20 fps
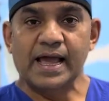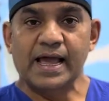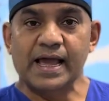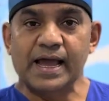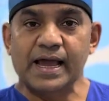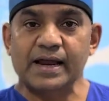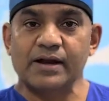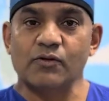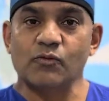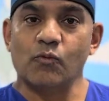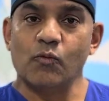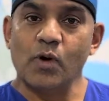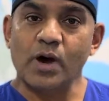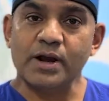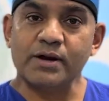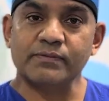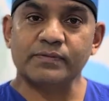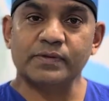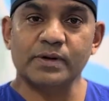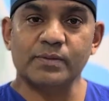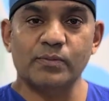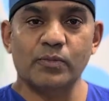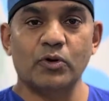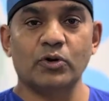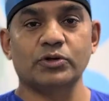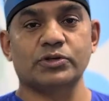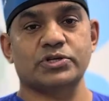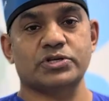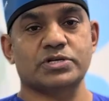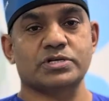And one of the
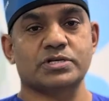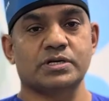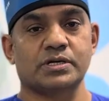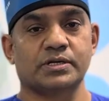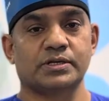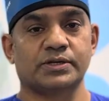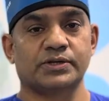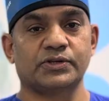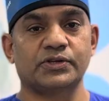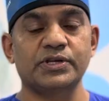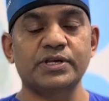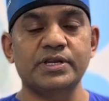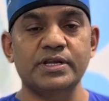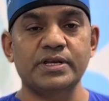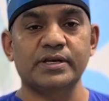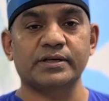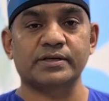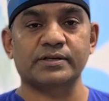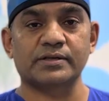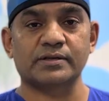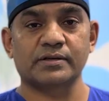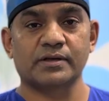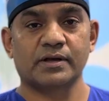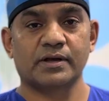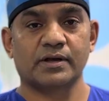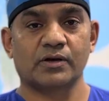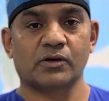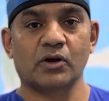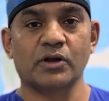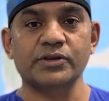most serious
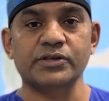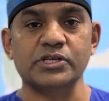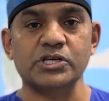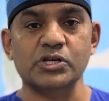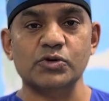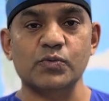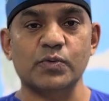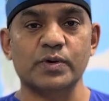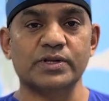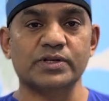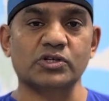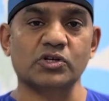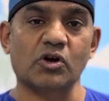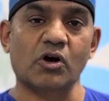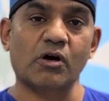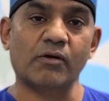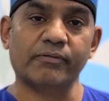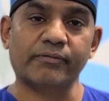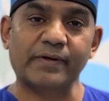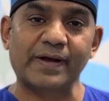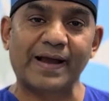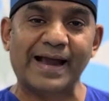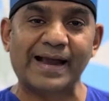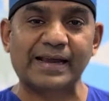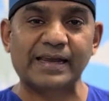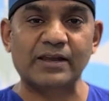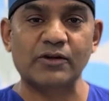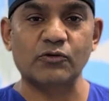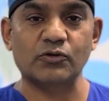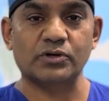consequence of
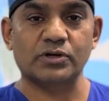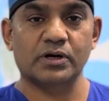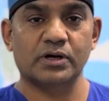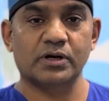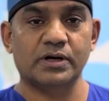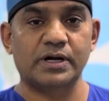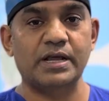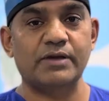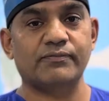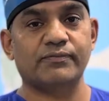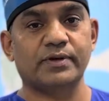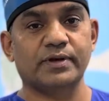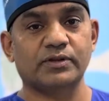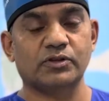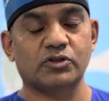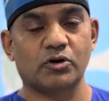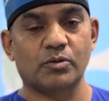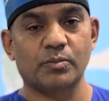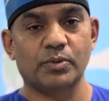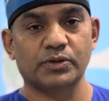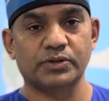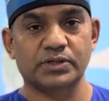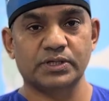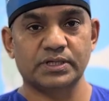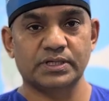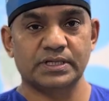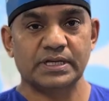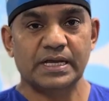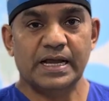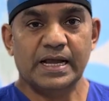acute deep vein
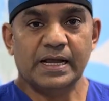thrombosis